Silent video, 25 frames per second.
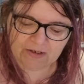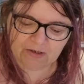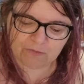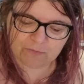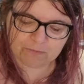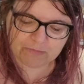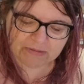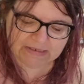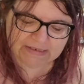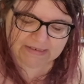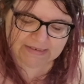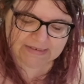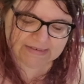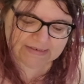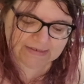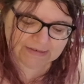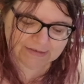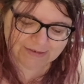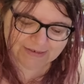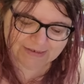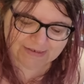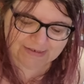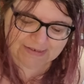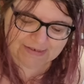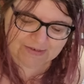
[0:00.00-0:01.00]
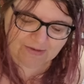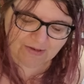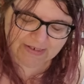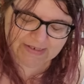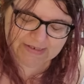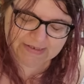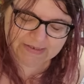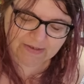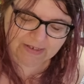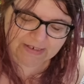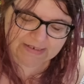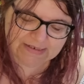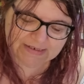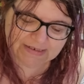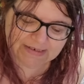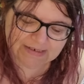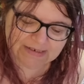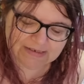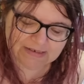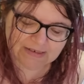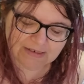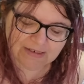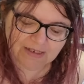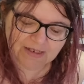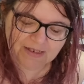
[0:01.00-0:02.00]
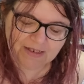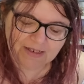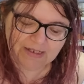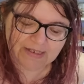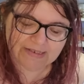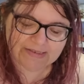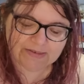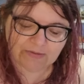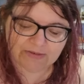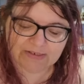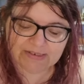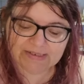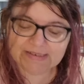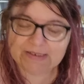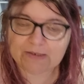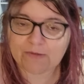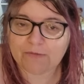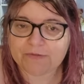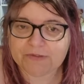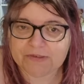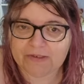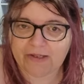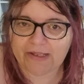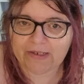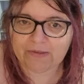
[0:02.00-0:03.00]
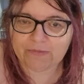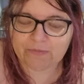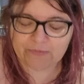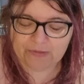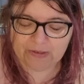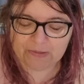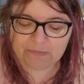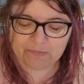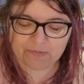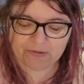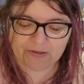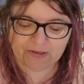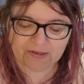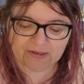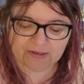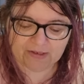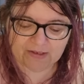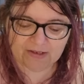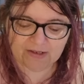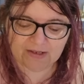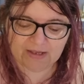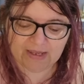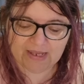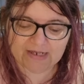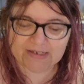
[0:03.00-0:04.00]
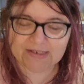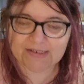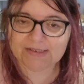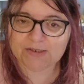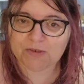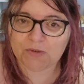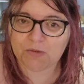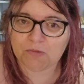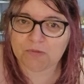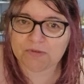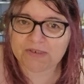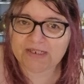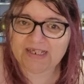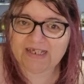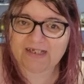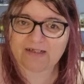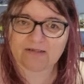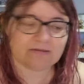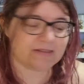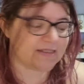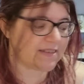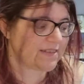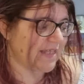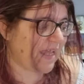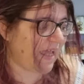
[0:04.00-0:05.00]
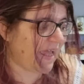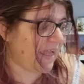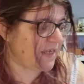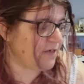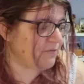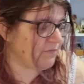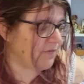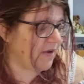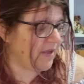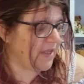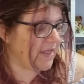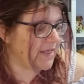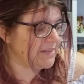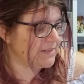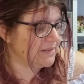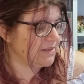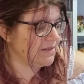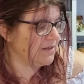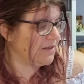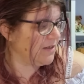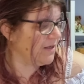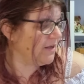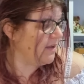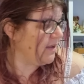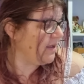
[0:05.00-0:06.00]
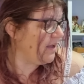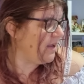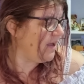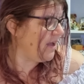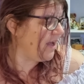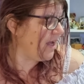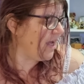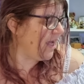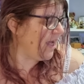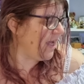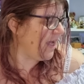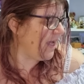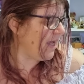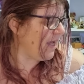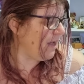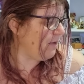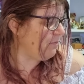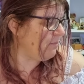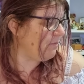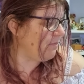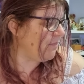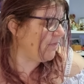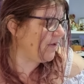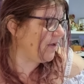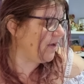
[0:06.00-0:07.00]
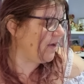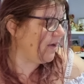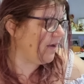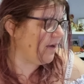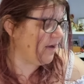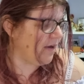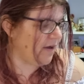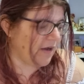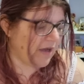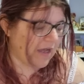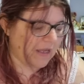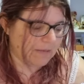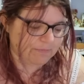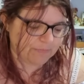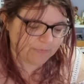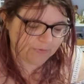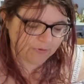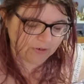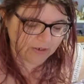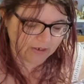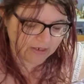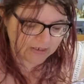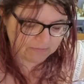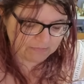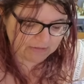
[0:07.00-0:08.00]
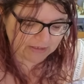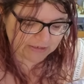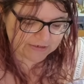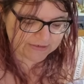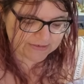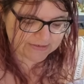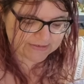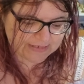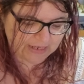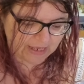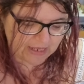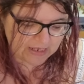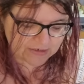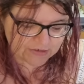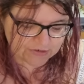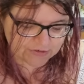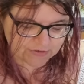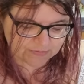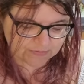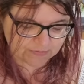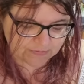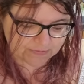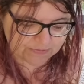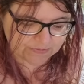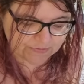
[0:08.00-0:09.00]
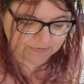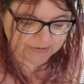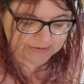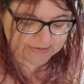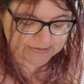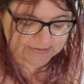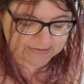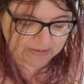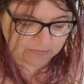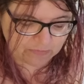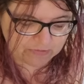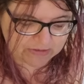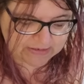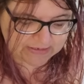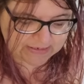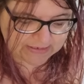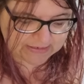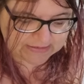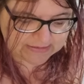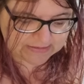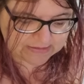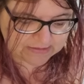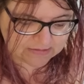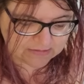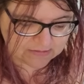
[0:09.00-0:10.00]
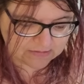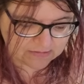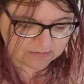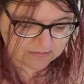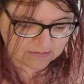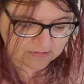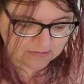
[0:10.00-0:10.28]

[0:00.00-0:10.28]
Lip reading: of Bendy Stitchy Designs that I did. It's on a self-dyed fabric, and it's called Hilda's Hayride. I pretty much stuck to the threads that were needed